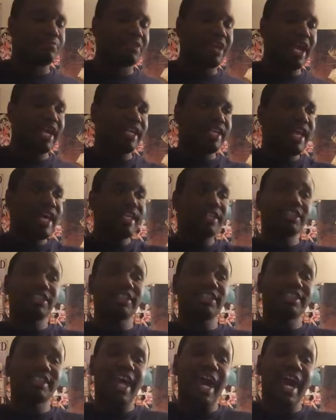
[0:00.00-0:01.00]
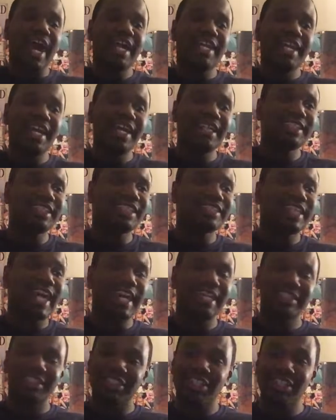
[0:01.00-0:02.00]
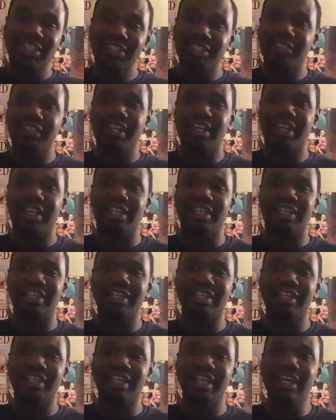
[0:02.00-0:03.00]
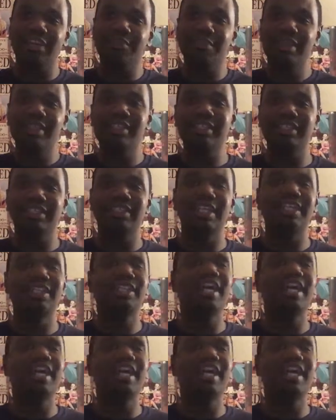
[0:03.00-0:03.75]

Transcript: And he just had a surgery. He wanted to see